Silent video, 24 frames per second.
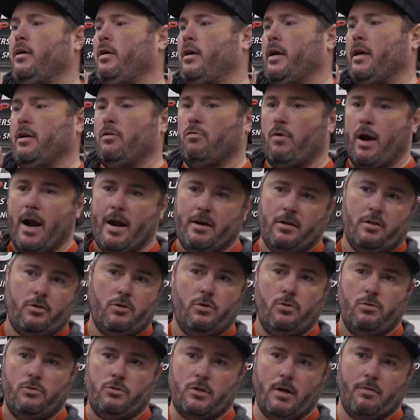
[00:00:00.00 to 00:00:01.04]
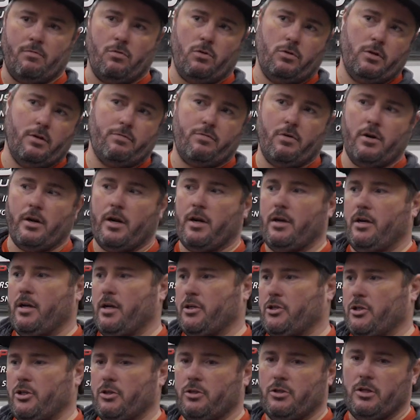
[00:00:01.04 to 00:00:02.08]
and ran through several different
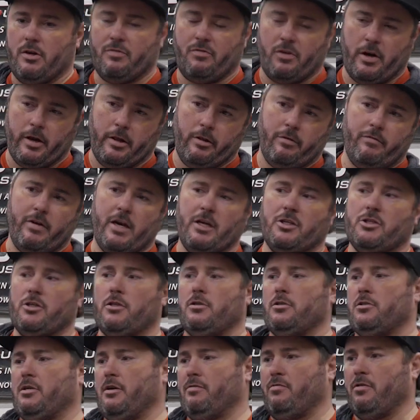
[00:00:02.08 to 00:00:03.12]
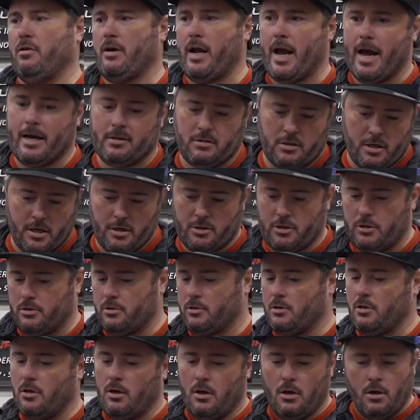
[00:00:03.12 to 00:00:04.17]
conditions, different elevations, different gas stations,